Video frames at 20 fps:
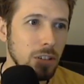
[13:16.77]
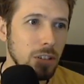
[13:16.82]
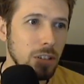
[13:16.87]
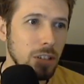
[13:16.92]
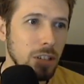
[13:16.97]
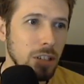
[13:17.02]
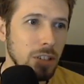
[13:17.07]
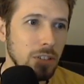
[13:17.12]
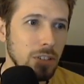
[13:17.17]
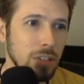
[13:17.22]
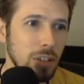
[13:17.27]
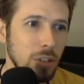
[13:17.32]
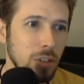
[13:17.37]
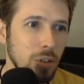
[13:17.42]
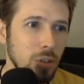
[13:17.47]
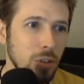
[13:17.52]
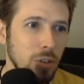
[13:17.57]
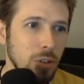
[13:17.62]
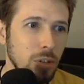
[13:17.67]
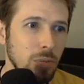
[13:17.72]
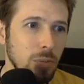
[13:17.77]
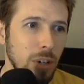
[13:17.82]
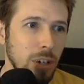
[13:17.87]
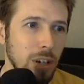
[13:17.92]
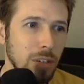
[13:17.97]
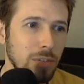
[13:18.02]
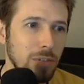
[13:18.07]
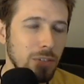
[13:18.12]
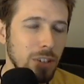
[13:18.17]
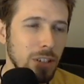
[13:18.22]
Guess I could
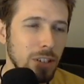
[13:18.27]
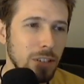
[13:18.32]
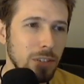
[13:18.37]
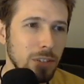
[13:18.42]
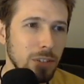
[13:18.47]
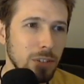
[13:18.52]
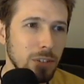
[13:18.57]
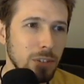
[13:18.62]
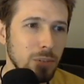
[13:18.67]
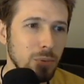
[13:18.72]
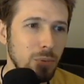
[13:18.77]
modify this